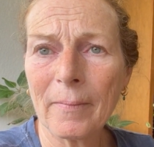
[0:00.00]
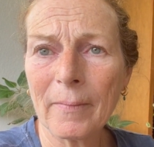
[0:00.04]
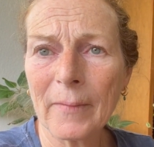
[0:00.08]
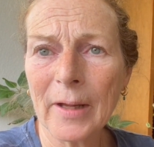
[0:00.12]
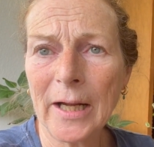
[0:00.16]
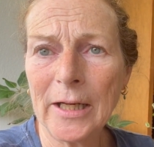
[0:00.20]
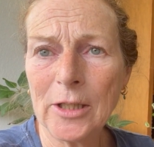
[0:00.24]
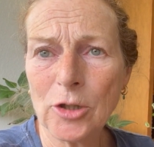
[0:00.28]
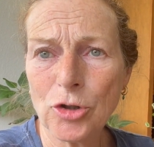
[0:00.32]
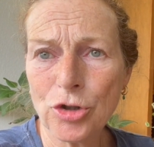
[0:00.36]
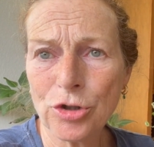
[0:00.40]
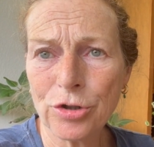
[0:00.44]

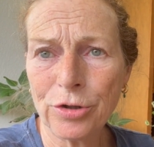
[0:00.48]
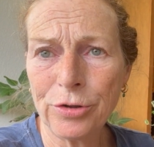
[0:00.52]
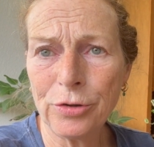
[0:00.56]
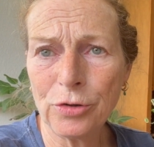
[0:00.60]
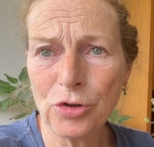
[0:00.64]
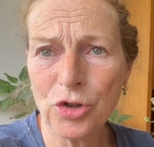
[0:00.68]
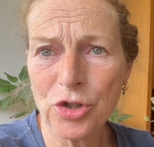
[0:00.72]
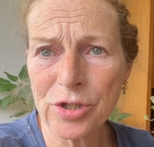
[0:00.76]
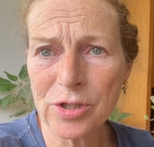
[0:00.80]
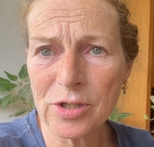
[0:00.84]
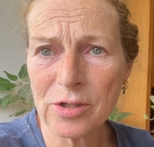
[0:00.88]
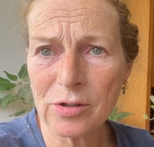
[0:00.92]
I'll show you
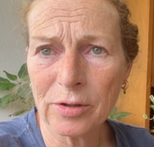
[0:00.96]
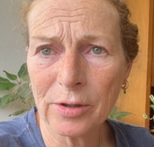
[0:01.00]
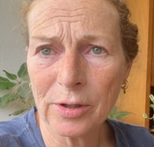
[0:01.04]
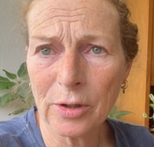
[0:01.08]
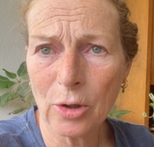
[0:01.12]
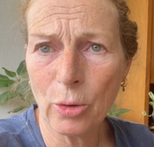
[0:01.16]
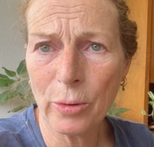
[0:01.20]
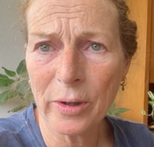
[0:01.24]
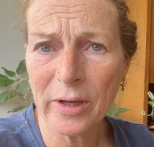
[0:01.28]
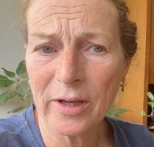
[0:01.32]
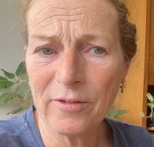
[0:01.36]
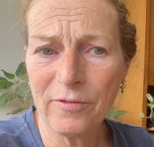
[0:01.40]
just on a
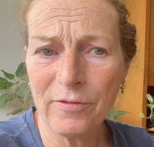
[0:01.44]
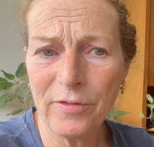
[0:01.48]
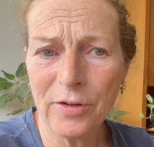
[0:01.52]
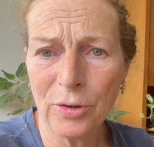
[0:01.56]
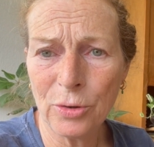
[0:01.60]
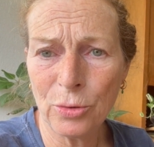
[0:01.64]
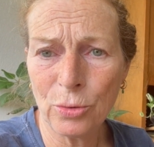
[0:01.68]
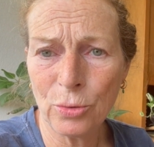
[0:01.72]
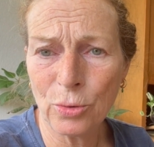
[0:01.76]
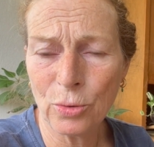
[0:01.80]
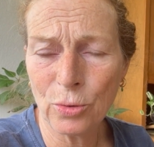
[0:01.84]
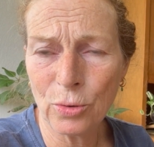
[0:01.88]
quick
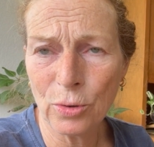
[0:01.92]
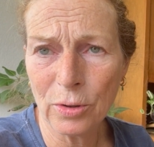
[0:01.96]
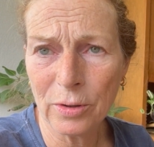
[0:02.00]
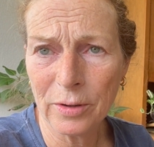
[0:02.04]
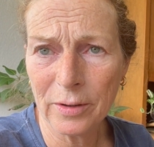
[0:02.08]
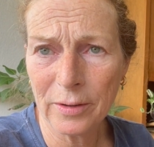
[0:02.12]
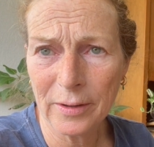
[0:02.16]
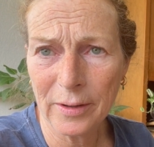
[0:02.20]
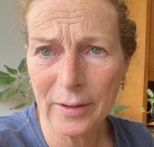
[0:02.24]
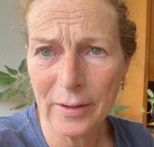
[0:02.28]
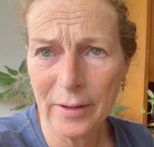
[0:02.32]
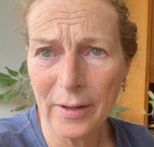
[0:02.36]
view
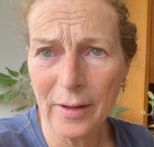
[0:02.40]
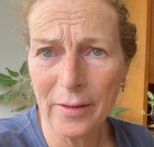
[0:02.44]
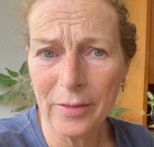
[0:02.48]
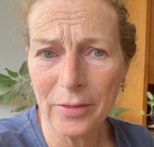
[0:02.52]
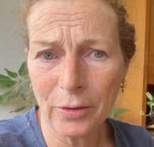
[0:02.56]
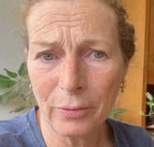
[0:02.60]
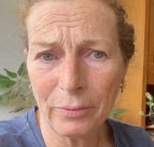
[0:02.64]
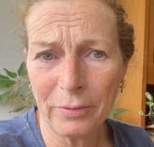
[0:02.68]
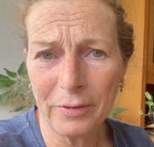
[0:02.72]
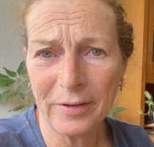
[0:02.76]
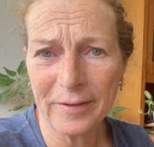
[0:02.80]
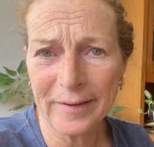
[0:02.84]
the
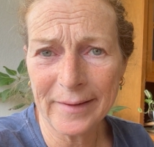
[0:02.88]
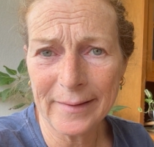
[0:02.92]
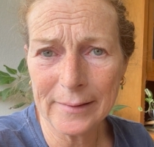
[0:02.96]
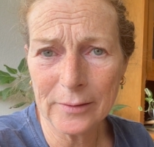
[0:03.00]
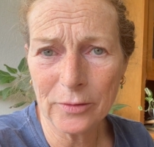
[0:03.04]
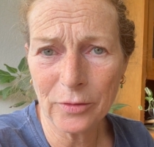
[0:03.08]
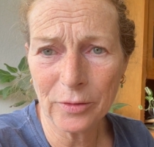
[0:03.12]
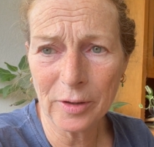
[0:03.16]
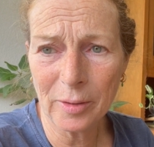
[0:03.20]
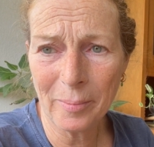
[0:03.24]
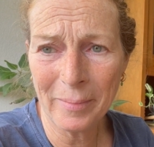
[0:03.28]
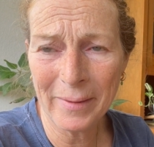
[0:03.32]
result
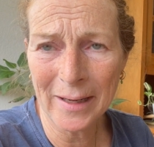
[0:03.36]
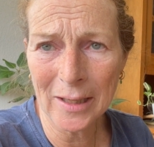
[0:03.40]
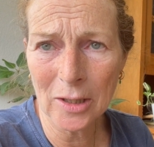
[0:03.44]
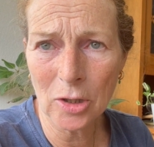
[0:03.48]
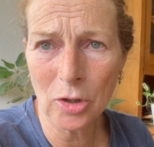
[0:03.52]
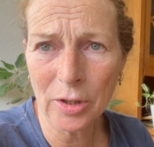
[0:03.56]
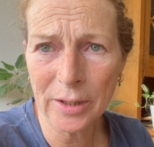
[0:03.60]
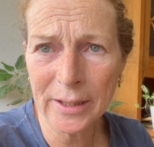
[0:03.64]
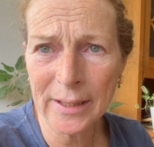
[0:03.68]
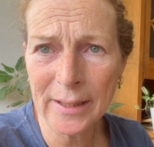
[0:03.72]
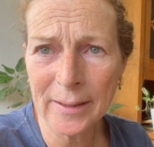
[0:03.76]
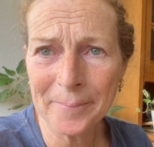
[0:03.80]
on the
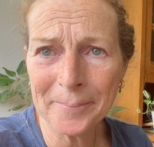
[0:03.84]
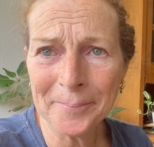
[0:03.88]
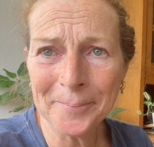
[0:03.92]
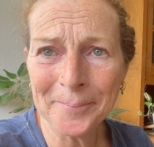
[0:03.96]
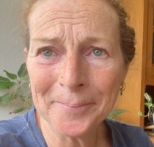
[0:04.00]
balcony.